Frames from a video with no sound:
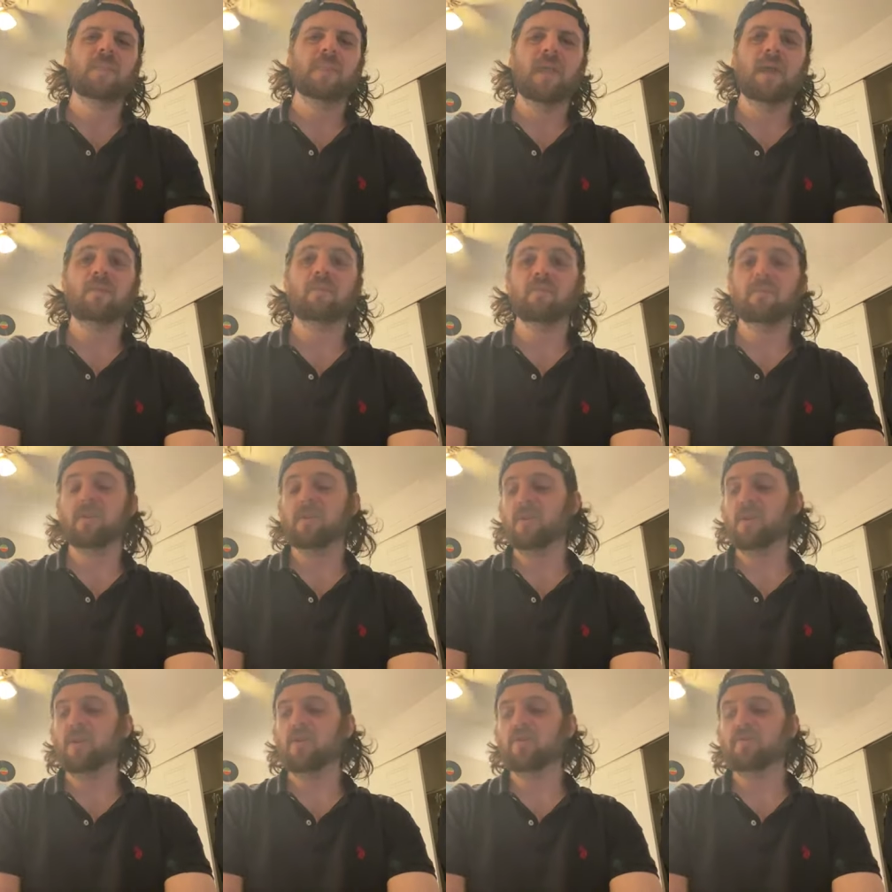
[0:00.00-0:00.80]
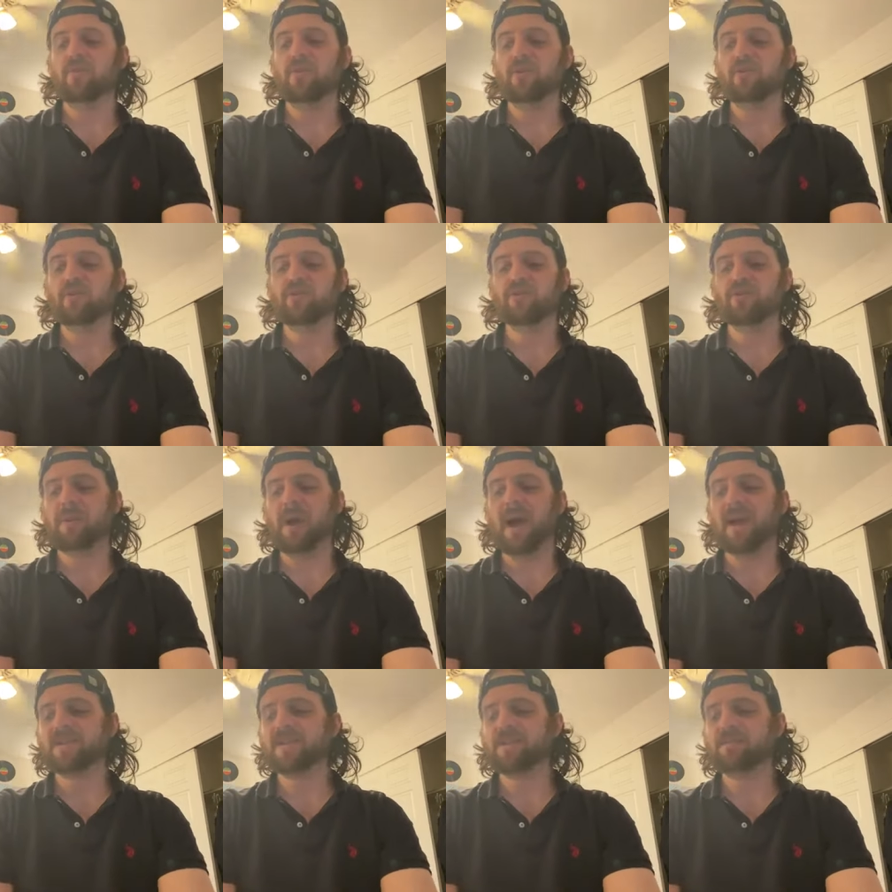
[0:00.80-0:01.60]
eh, you know, if YouTube
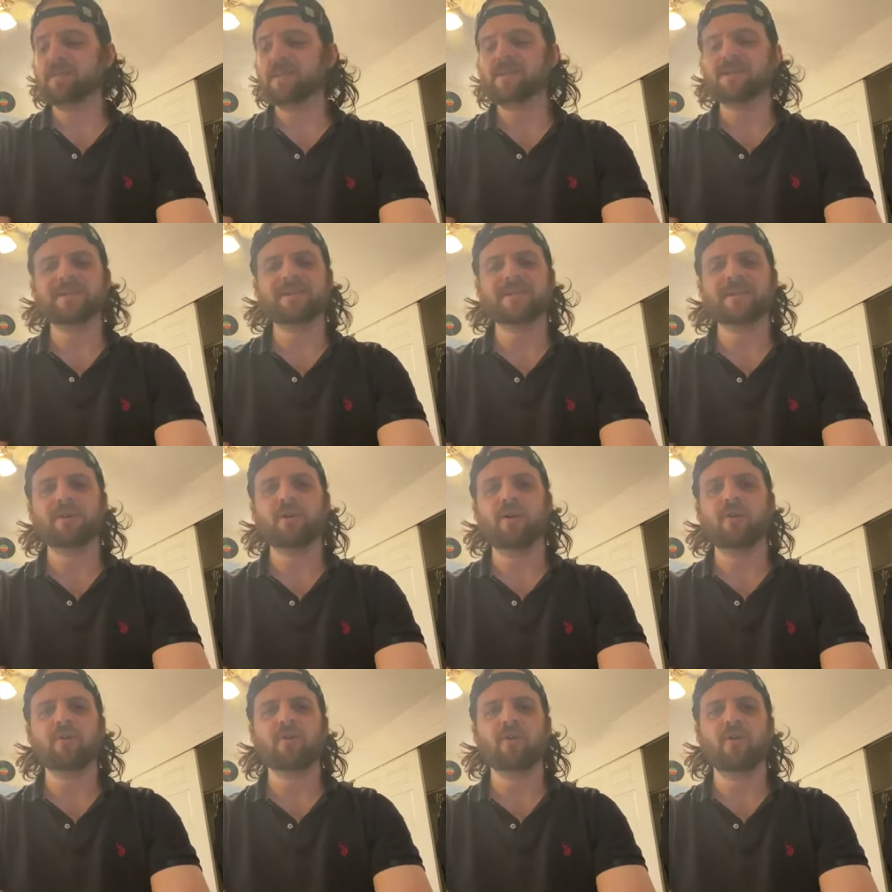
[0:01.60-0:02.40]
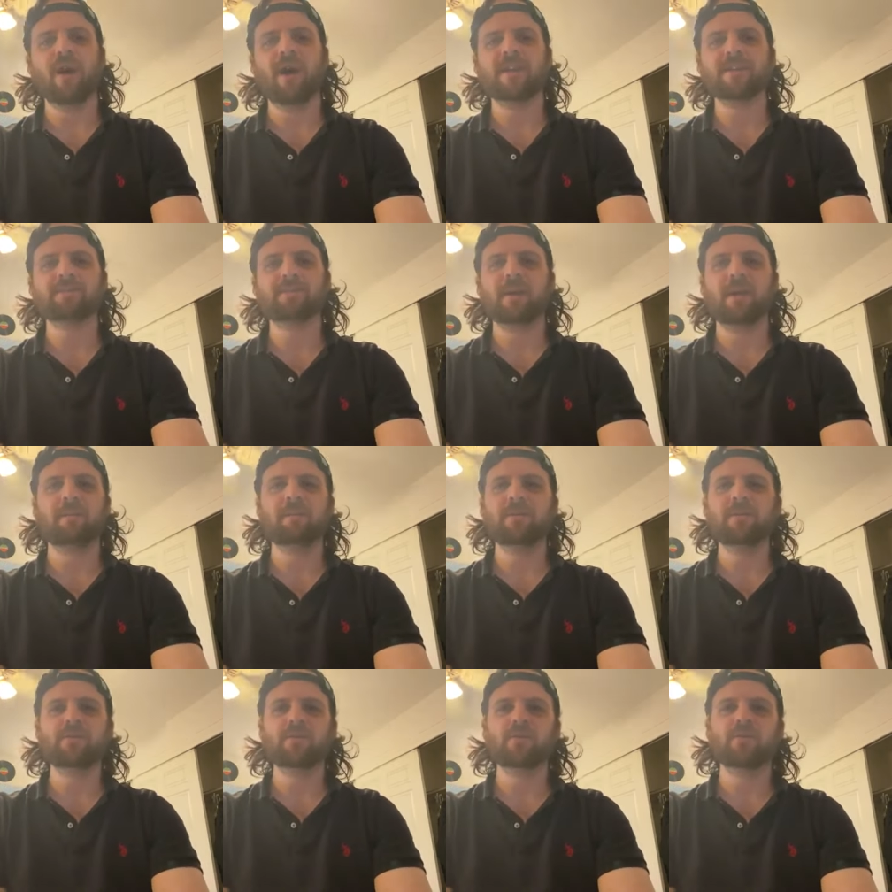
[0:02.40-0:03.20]
hasn't been seeing all the harassment I've
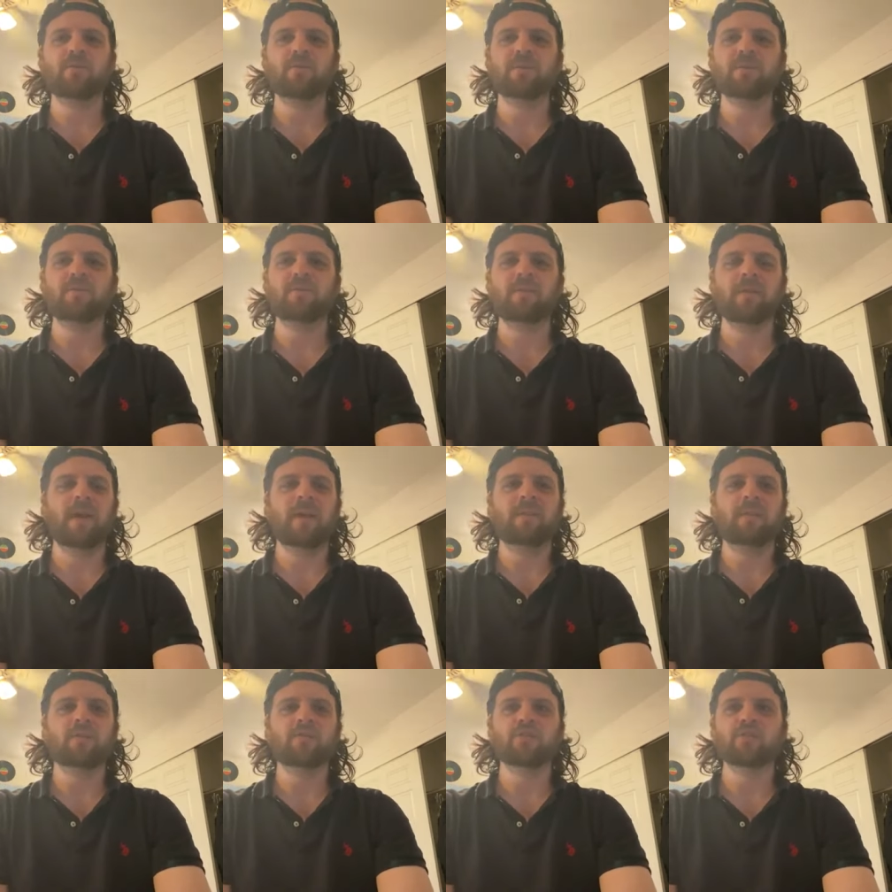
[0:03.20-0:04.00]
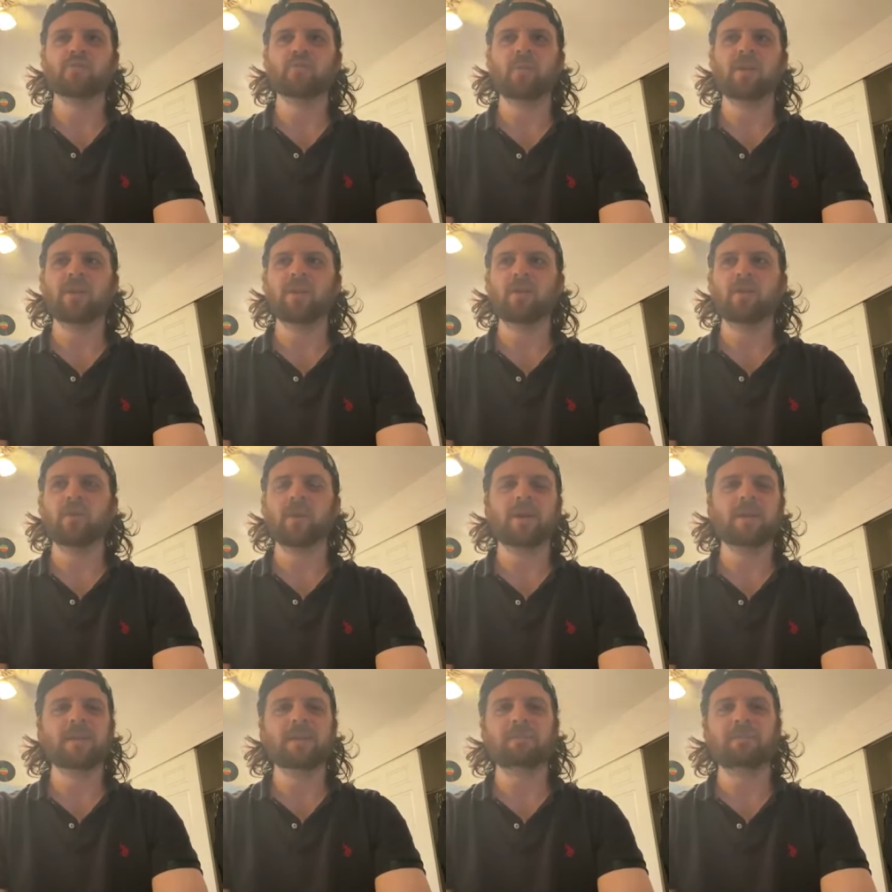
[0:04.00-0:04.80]
been dealing with, and they just went and
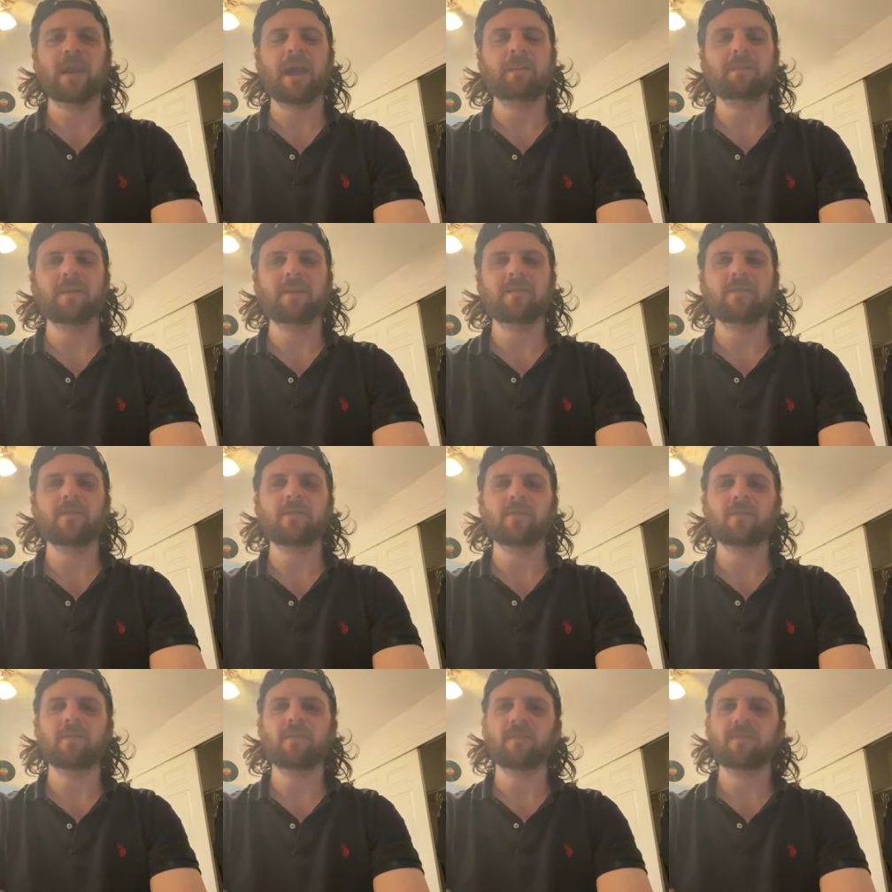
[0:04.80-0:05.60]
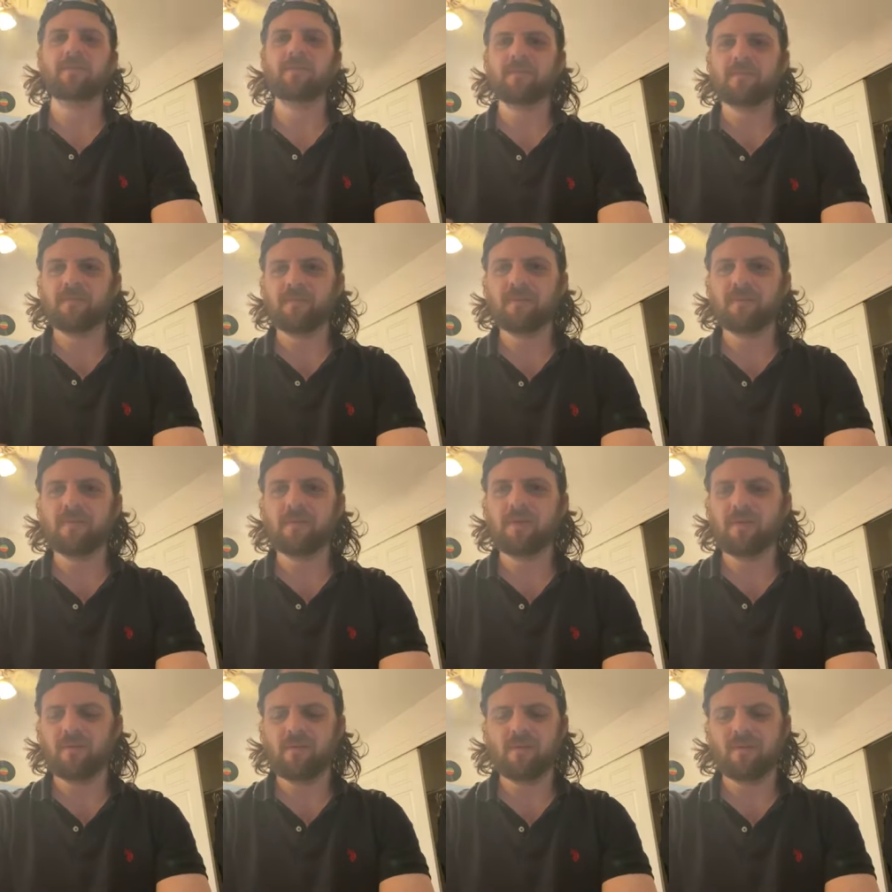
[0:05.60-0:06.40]
quickly banned me, then they're
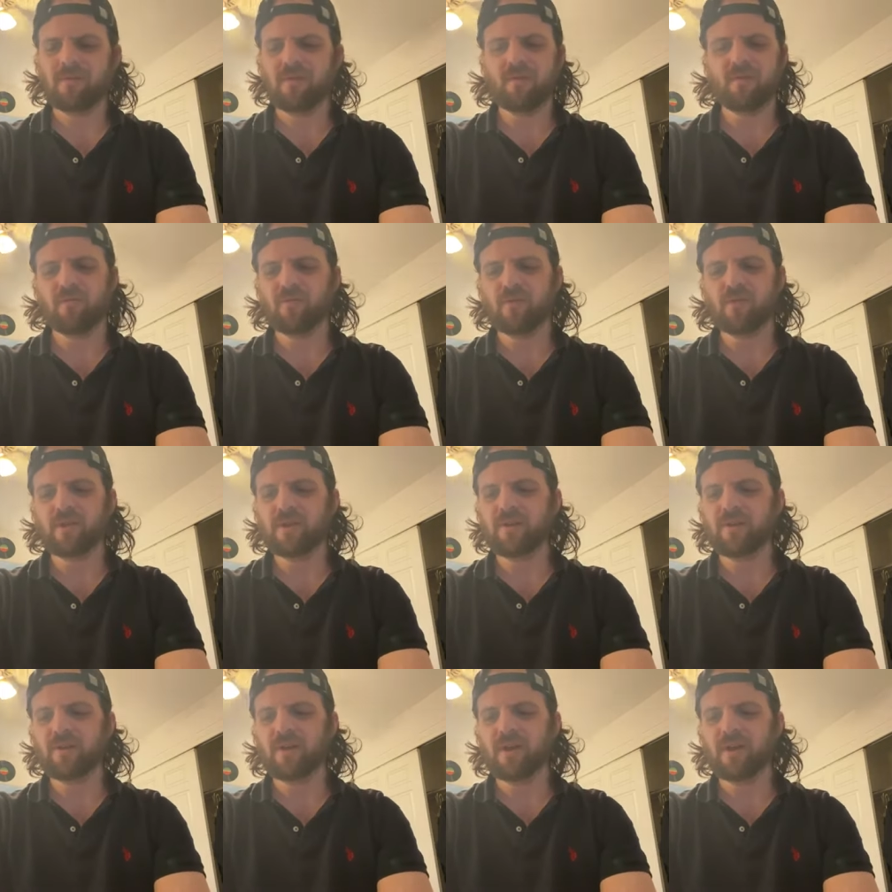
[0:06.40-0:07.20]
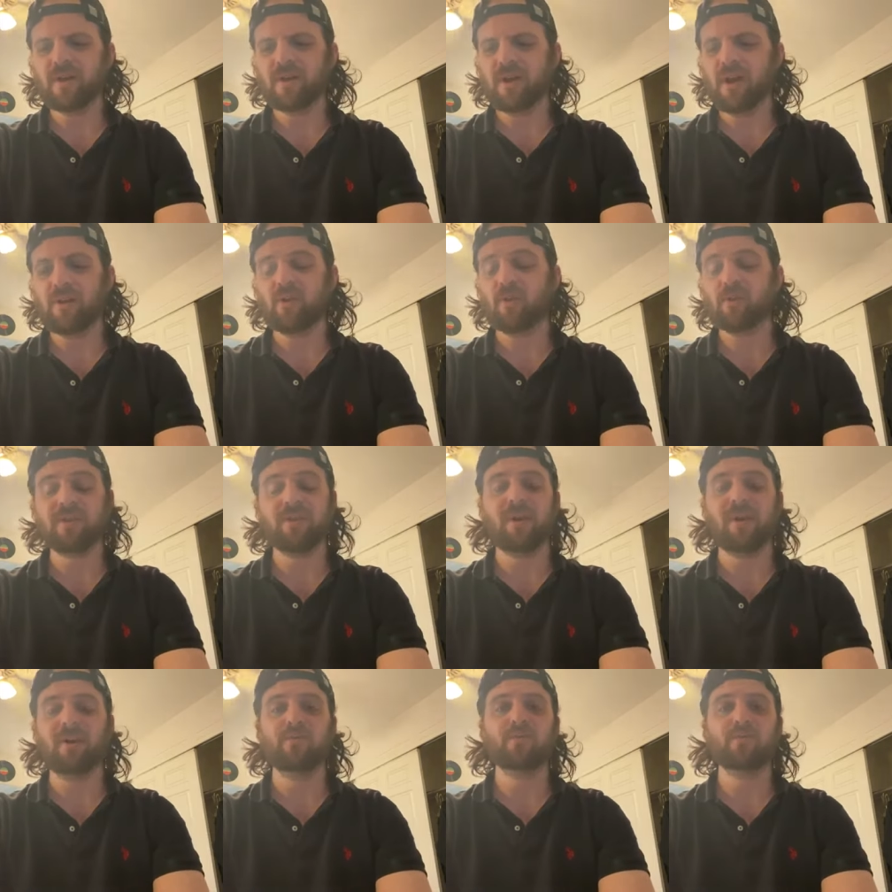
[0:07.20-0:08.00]
you know, really uh, I don't know what
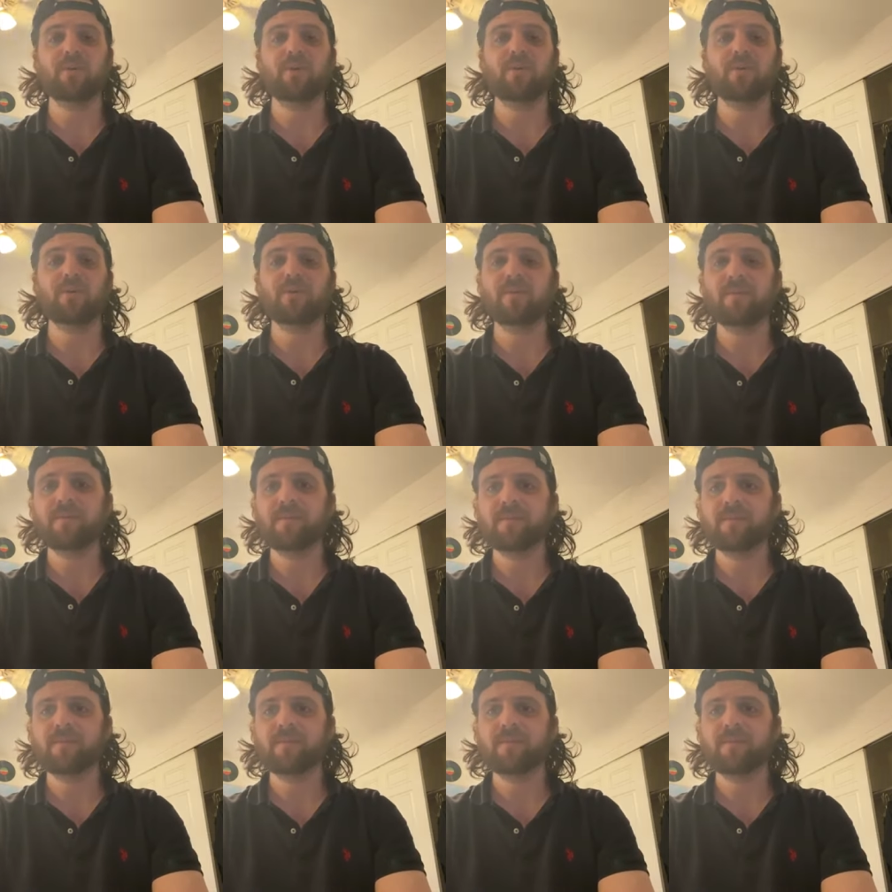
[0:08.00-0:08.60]
the hell they're doing.